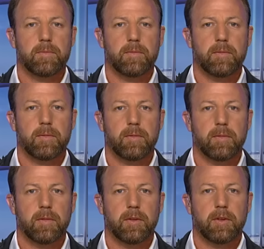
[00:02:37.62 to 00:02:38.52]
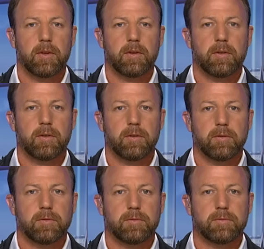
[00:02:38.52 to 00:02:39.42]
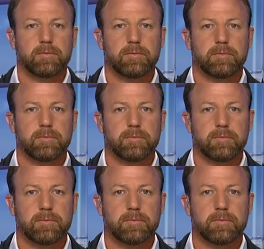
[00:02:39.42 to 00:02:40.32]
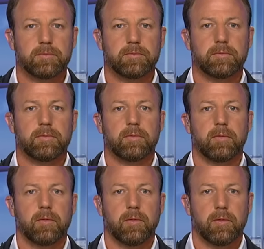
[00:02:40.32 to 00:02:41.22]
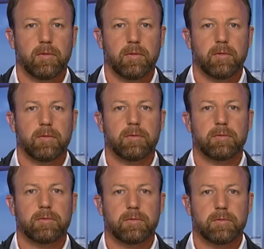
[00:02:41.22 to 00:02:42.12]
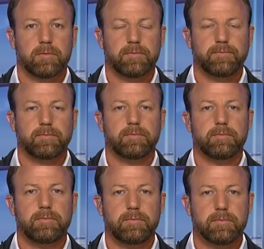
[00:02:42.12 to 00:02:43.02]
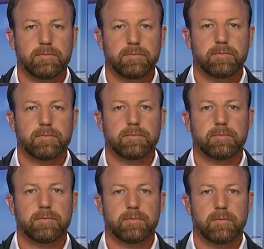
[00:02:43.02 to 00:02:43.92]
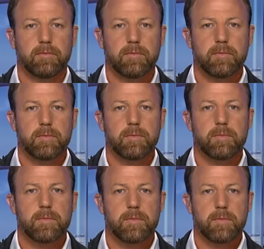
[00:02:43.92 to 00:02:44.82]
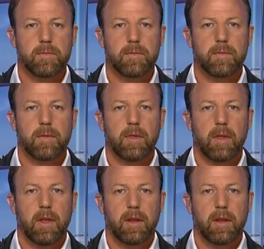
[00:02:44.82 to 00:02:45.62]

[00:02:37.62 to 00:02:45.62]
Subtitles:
No words are spoken by the person on screen.